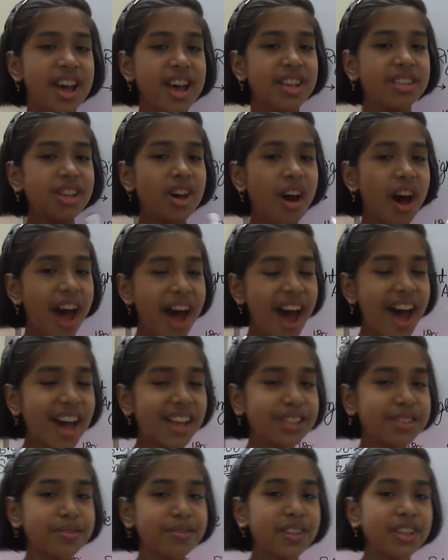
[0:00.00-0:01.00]
So
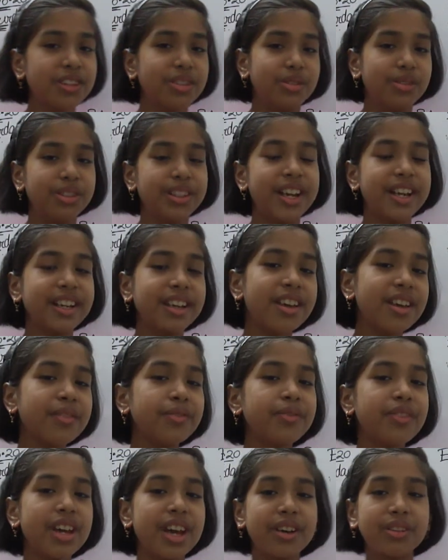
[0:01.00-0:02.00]
as we know that
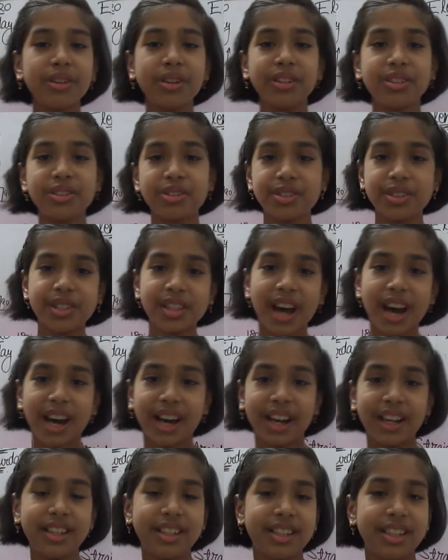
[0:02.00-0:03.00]
if we are going to
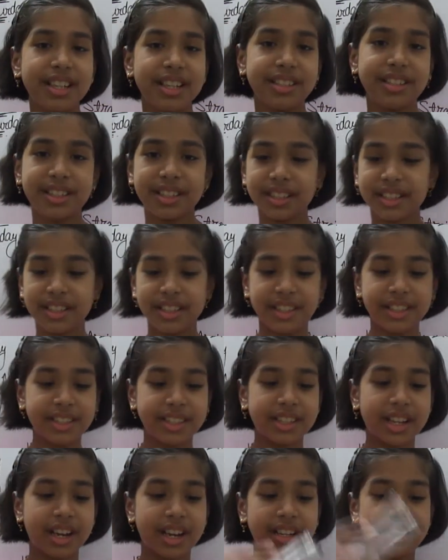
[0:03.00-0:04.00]
start, let's say these
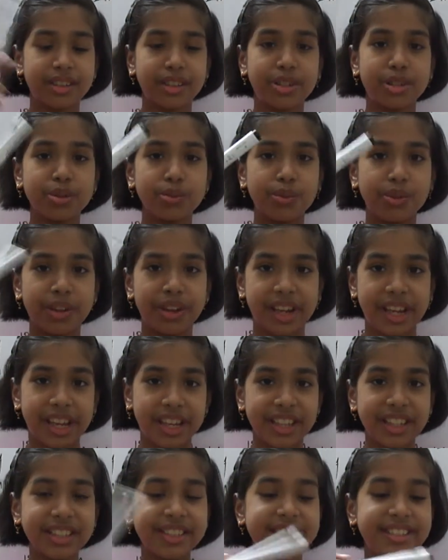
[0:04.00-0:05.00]
are the two
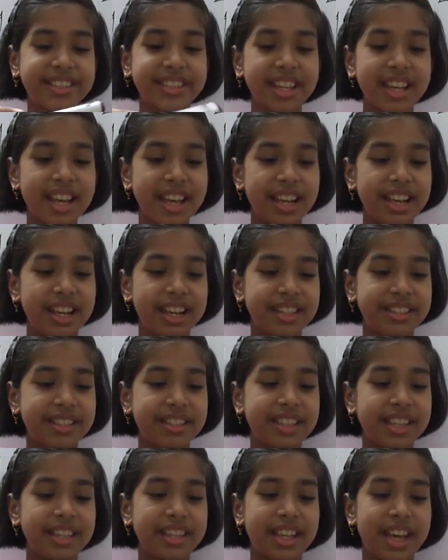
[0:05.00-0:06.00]
rays. Let's
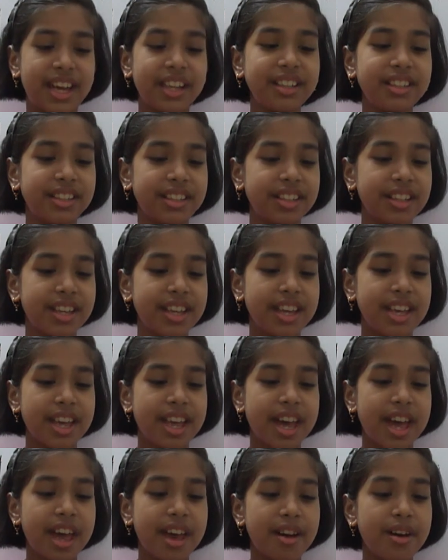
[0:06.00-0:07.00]
say that.
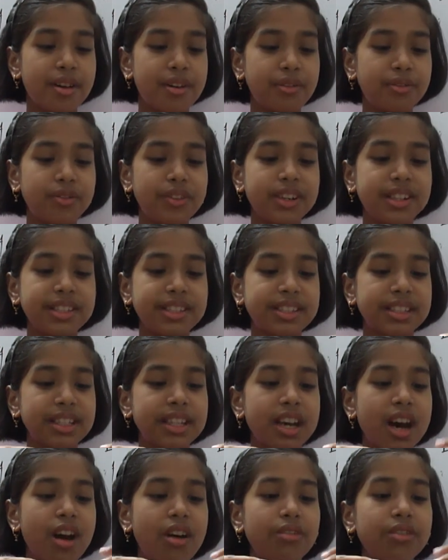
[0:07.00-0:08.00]
Firstly,
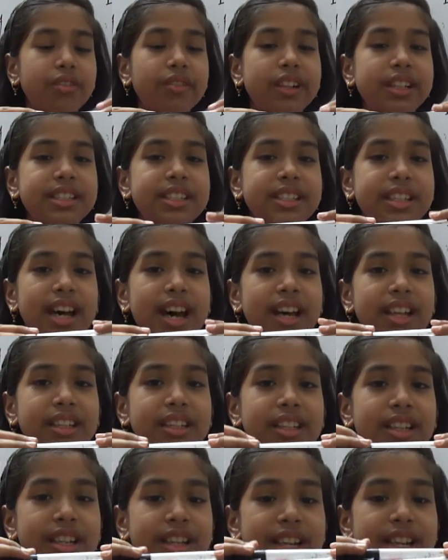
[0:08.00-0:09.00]
how we will
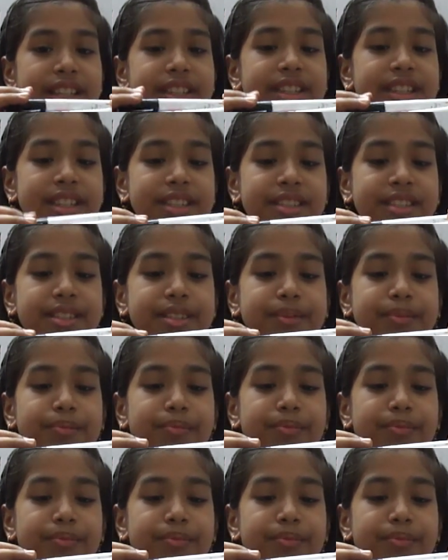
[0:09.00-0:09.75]
start? Like this.